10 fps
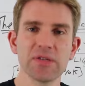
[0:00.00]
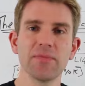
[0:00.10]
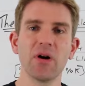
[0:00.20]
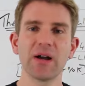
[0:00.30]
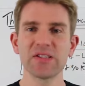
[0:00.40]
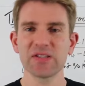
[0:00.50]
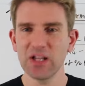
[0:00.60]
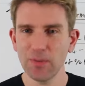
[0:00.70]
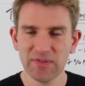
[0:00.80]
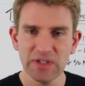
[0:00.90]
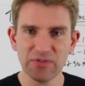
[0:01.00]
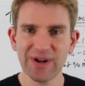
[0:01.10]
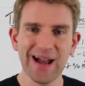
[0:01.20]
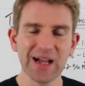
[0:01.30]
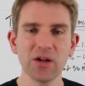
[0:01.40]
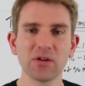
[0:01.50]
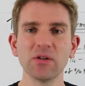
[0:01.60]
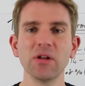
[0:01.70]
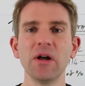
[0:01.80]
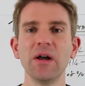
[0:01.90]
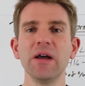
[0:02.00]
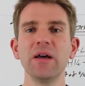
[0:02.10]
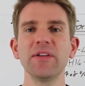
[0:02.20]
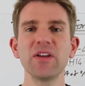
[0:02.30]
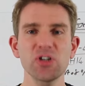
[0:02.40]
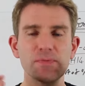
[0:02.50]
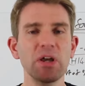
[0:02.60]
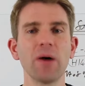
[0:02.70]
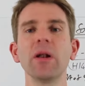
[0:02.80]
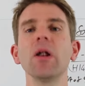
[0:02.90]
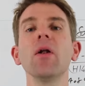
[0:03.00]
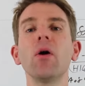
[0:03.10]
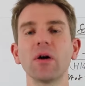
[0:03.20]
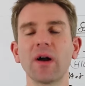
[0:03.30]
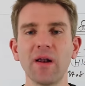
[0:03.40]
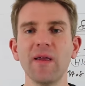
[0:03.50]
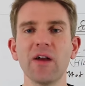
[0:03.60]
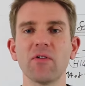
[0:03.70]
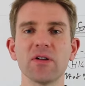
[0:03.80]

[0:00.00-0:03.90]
the markets, a little bit of a different angle, things just become a lot clearer.